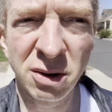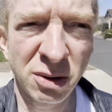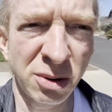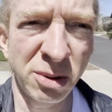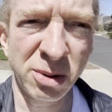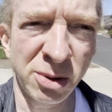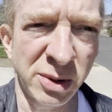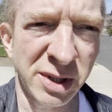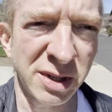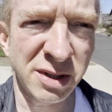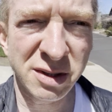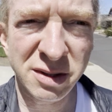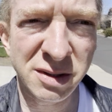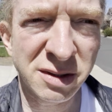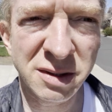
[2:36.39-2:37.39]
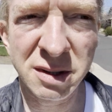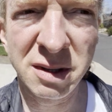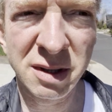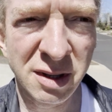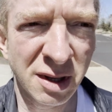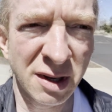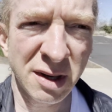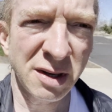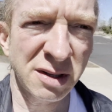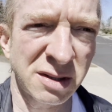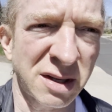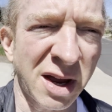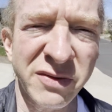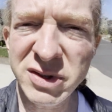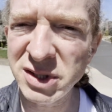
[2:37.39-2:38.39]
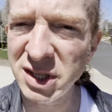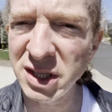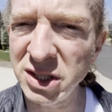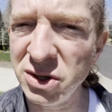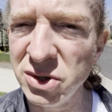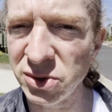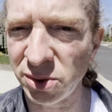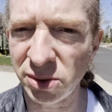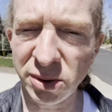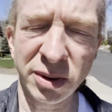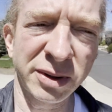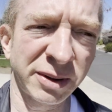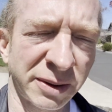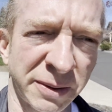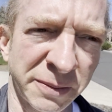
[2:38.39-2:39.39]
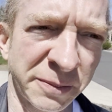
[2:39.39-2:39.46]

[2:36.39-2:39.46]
who is 17 years old